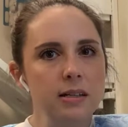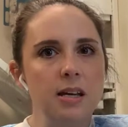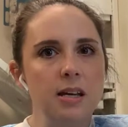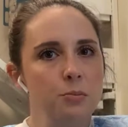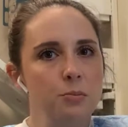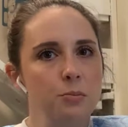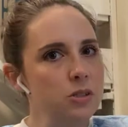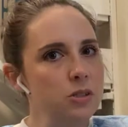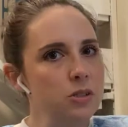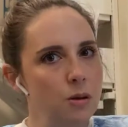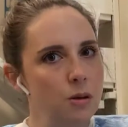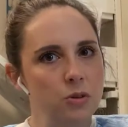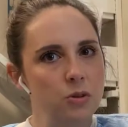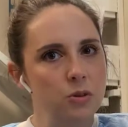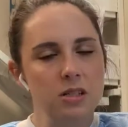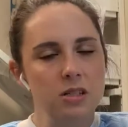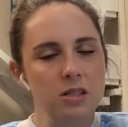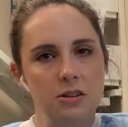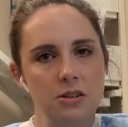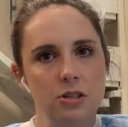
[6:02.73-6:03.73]
up when someone
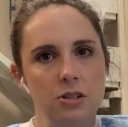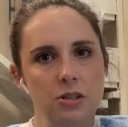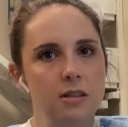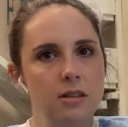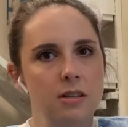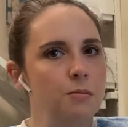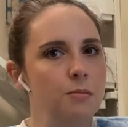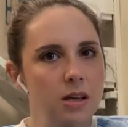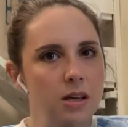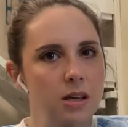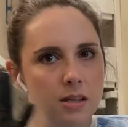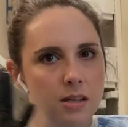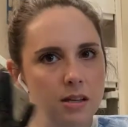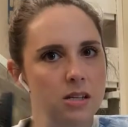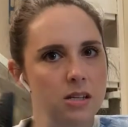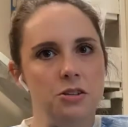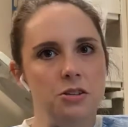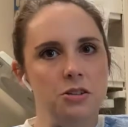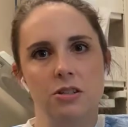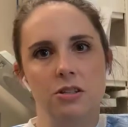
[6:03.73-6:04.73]
touches them and then
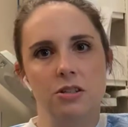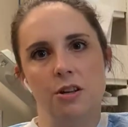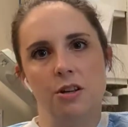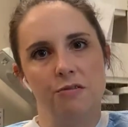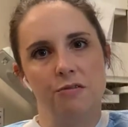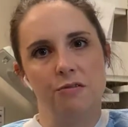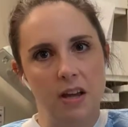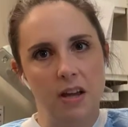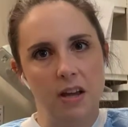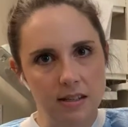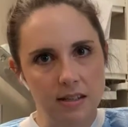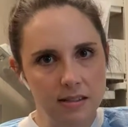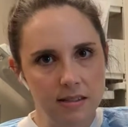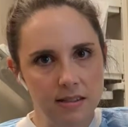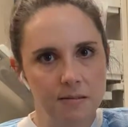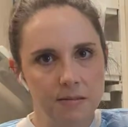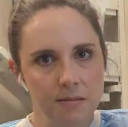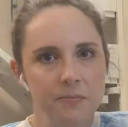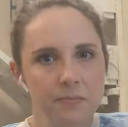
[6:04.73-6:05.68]
touches their face.